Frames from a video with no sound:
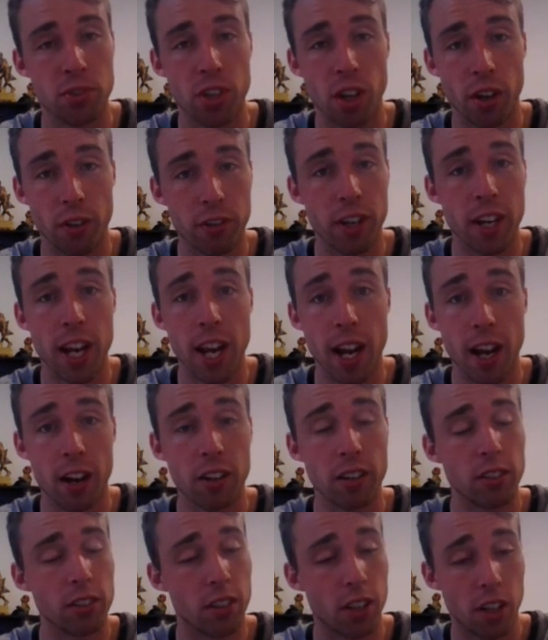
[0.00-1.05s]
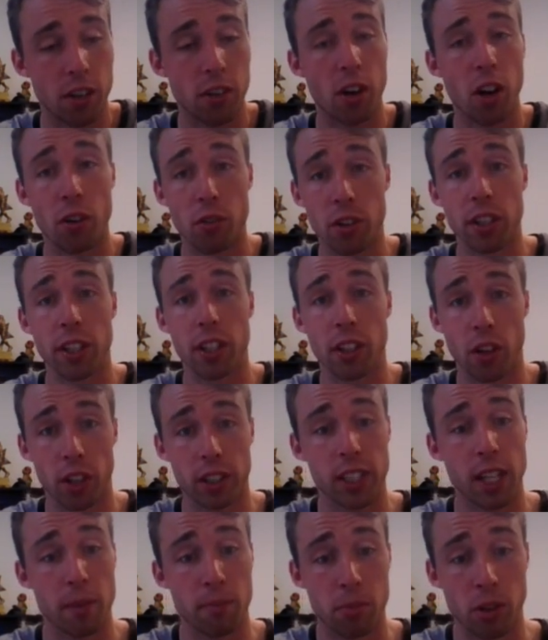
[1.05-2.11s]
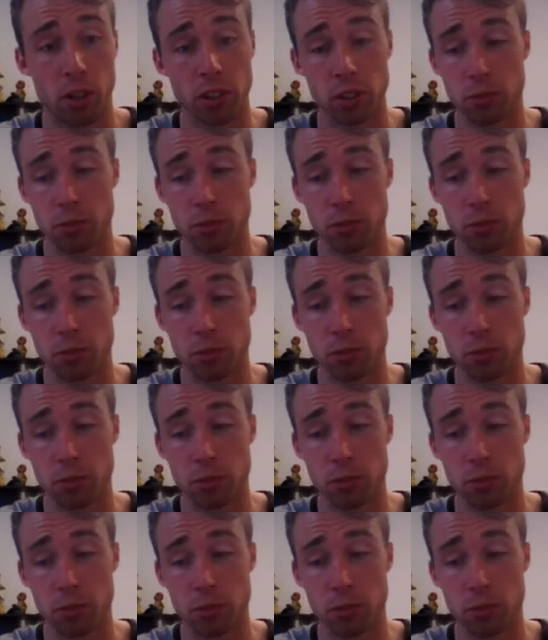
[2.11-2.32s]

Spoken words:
So for now, I really like that